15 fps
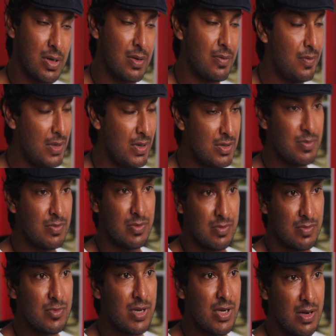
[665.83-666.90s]
I have faced
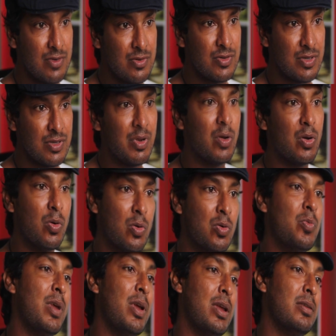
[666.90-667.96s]
challenges in my
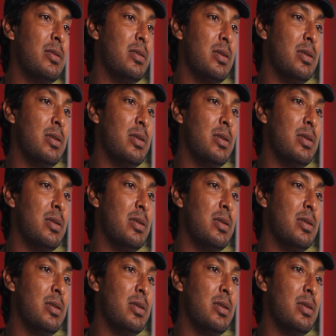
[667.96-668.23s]
own way,